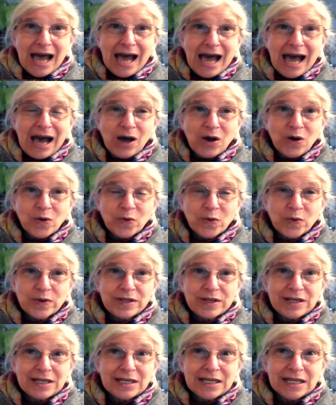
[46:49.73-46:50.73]
how
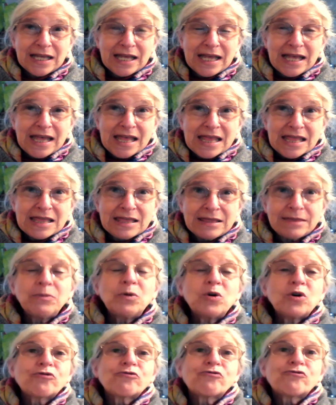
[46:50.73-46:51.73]
the
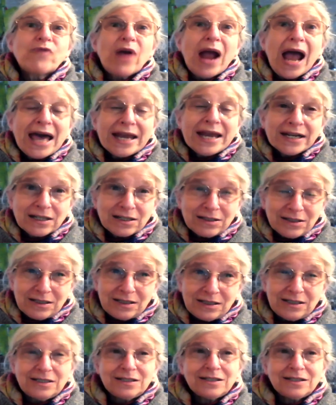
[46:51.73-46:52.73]
more
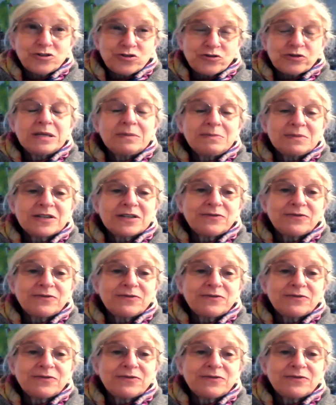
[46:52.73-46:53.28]
radical dreams